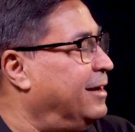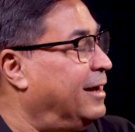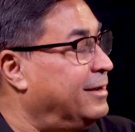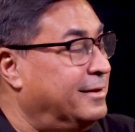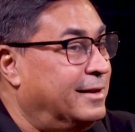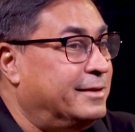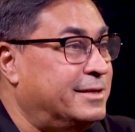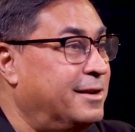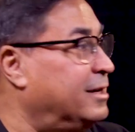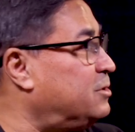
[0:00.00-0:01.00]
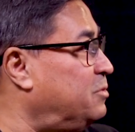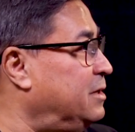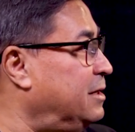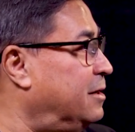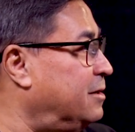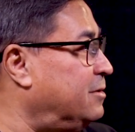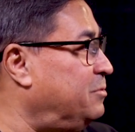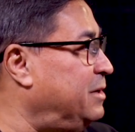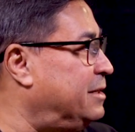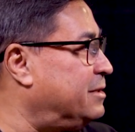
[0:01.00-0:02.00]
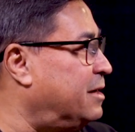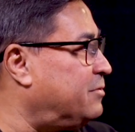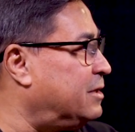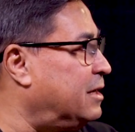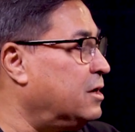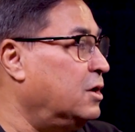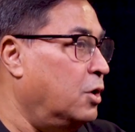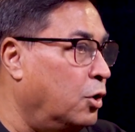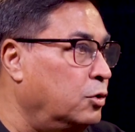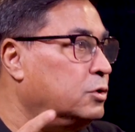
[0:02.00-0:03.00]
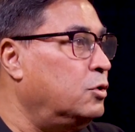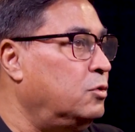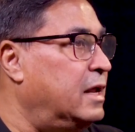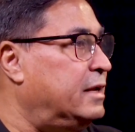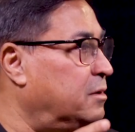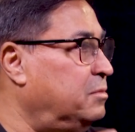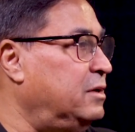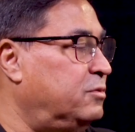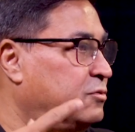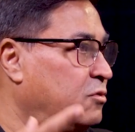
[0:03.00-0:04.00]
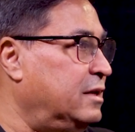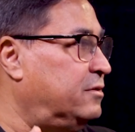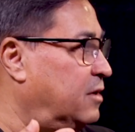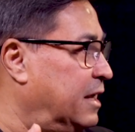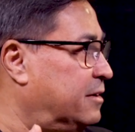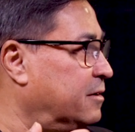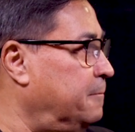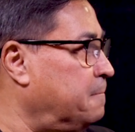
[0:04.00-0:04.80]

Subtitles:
And that's the last we heard of the Beatles after that. Although Let It Be was released later.